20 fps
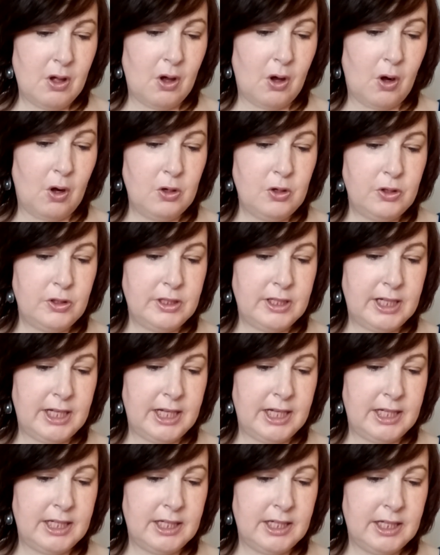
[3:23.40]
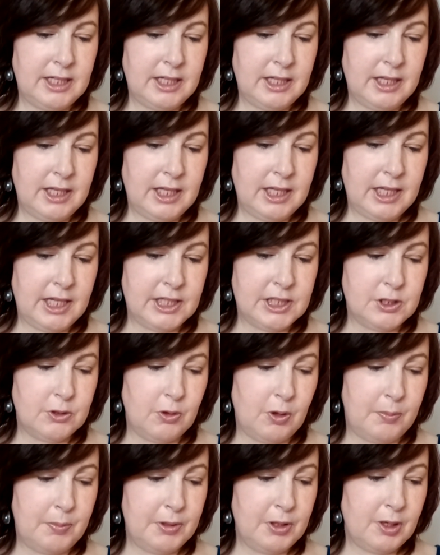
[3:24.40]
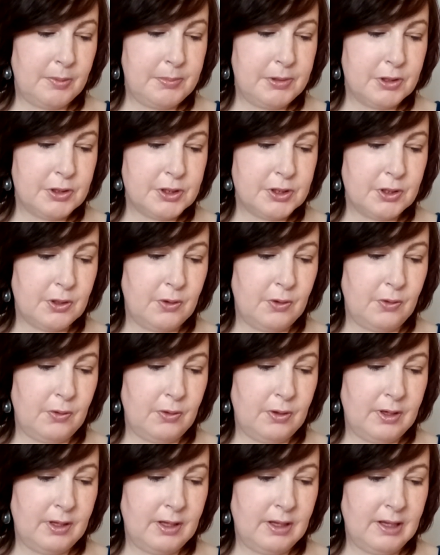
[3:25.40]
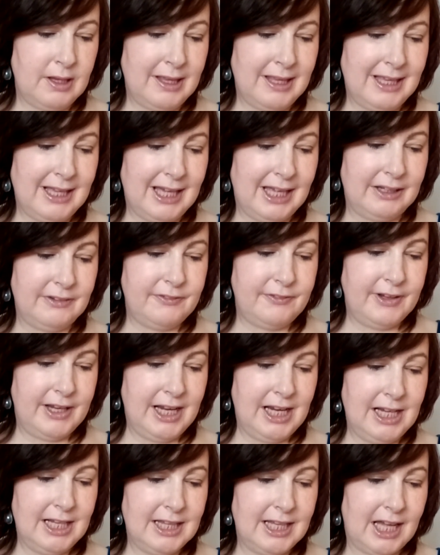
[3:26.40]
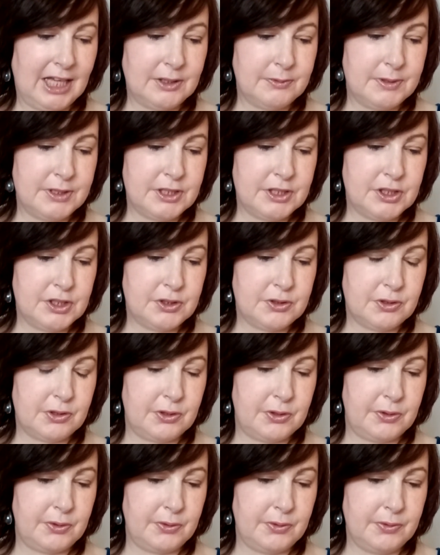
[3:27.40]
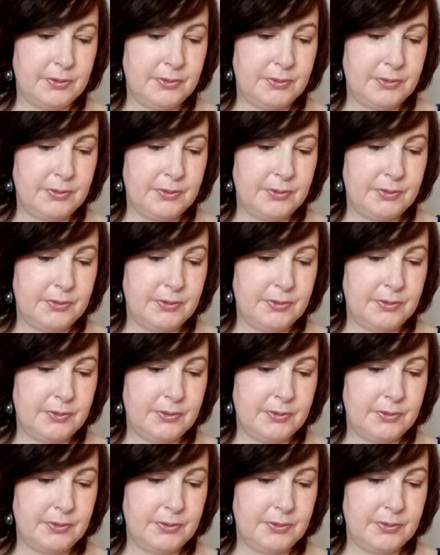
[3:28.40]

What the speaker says: All you need is to open up your soul and feel that which is true.